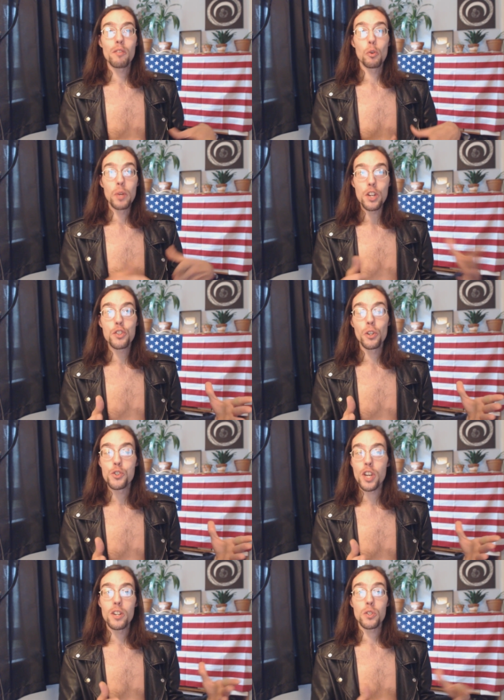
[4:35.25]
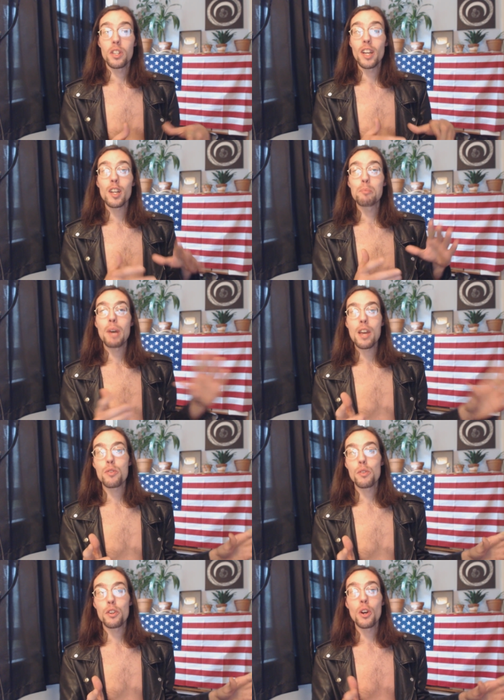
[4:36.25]
They have a regional chain or something. They're going to pay
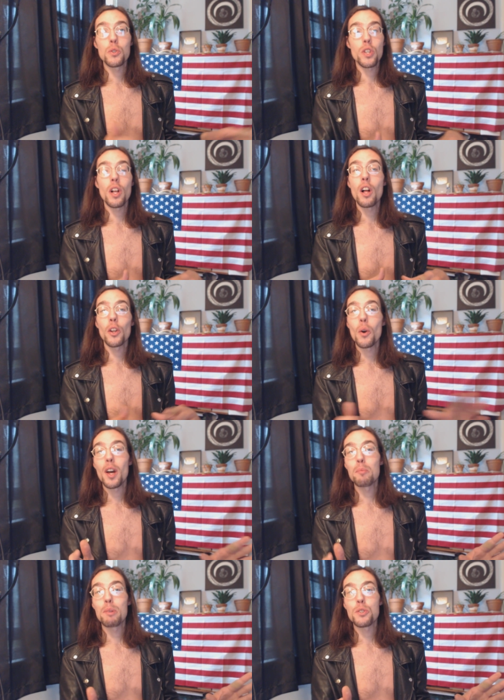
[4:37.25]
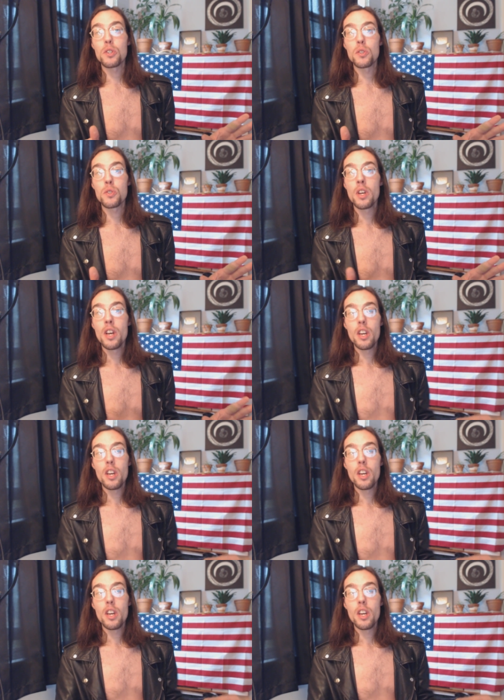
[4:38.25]
through the nose. They'll all go out of business.